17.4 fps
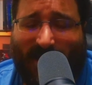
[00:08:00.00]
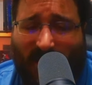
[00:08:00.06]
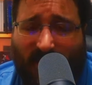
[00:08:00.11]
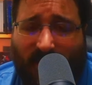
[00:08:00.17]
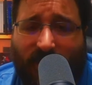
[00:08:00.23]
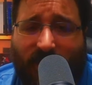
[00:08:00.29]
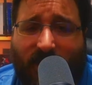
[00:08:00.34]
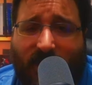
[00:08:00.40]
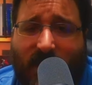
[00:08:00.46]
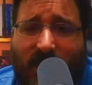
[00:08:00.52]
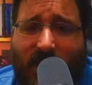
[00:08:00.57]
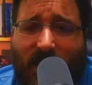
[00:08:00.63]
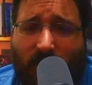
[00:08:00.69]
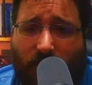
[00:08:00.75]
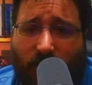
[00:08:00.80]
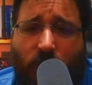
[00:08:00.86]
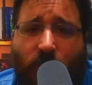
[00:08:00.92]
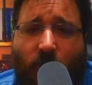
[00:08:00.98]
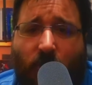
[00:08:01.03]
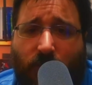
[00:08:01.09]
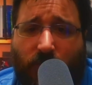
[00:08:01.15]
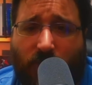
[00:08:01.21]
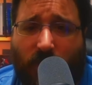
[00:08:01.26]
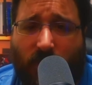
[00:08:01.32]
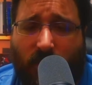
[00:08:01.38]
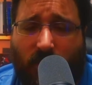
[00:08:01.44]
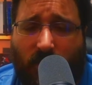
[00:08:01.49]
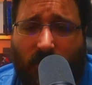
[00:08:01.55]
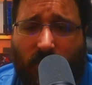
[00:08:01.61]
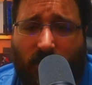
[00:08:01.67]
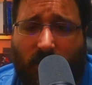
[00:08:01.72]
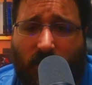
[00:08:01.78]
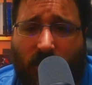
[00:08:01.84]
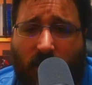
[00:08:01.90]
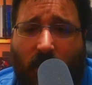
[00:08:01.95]
gifted
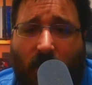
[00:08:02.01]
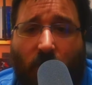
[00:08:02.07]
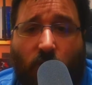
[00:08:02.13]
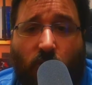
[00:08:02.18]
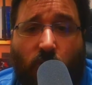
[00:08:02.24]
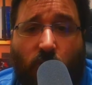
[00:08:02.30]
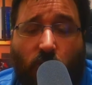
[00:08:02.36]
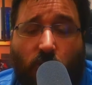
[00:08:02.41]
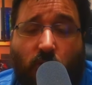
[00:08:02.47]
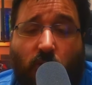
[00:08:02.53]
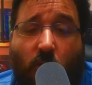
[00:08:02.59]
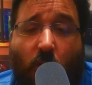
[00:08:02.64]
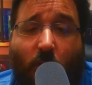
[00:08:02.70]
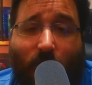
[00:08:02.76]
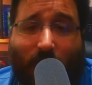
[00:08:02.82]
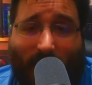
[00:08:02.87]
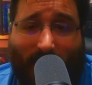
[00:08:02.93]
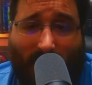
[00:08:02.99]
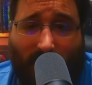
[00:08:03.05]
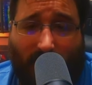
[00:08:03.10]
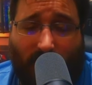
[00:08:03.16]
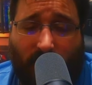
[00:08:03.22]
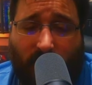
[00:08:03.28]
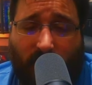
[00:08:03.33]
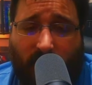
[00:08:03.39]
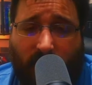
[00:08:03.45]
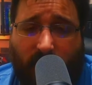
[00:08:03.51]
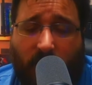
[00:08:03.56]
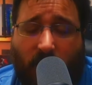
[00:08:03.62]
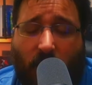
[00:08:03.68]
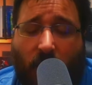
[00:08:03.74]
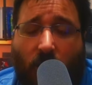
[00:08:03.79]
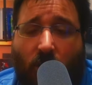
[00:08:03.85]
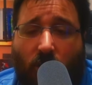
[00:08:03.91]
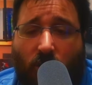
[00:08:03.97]
subscriptions do not count
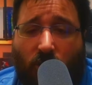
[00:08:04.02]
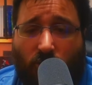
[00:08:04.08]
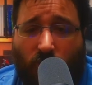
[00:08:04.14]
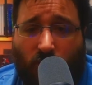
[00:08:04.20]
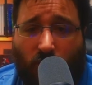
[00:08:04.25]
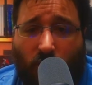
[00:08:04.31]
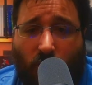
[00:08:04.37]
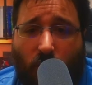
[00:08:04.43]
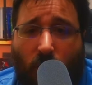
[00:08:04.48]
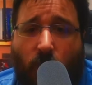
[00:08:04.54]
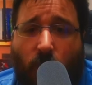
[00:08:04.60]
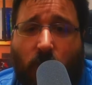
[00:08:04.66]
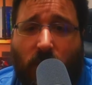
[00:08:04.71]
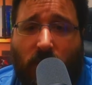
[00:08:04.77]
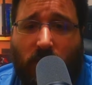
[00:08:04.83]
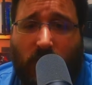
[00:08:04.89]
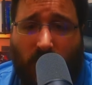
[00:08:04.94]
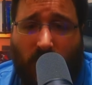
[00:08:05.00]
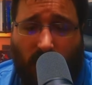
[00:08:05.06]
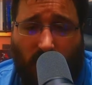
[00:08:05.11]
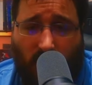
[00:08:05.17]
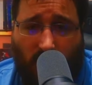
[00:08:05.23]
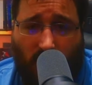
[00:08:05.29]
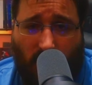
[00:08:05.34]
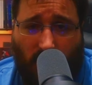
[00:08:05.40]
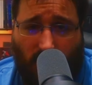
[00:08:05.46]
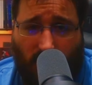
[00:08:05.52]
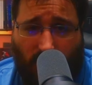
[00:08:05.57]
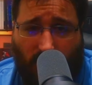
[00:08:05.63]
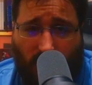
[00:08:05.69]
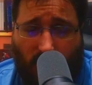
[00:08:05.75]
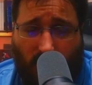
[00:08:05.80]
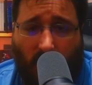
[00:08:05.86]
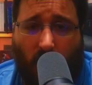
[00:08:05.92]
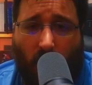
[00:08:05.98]
towards
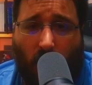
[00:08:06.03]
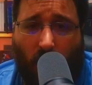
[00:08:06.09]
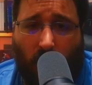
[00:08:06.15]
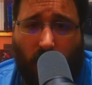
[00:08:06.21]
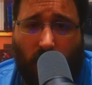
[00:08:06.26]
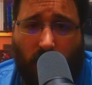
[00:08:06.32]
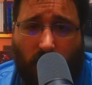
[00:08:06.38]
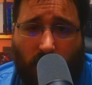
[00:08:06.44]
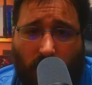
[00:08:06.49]
the goal.